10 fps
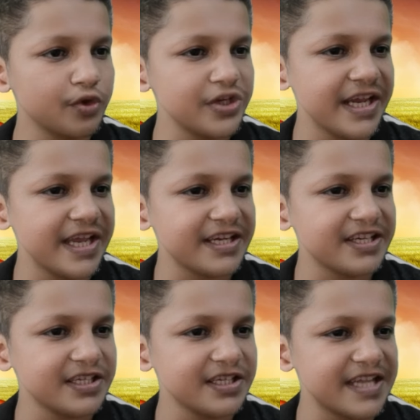and
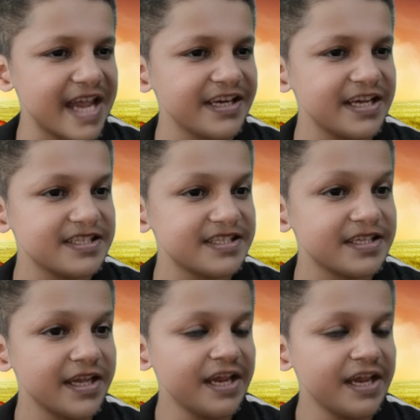it's in
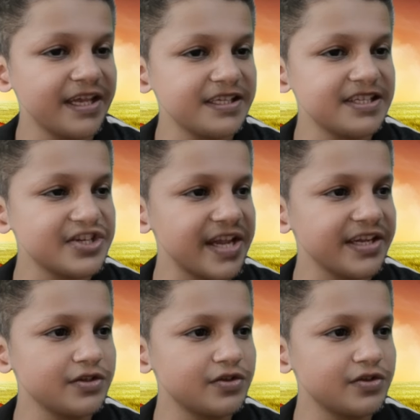trying to flesh